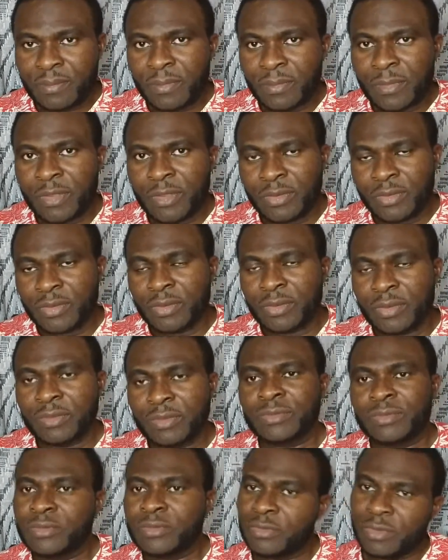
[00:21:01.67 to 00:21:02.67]
You know,
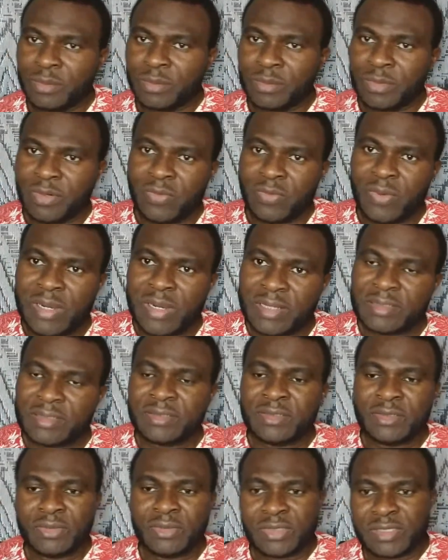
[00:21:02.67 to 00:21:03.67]
number one, you
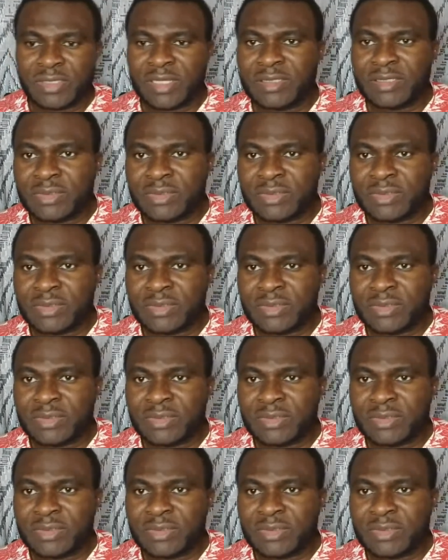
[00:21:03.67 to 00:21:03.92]
settle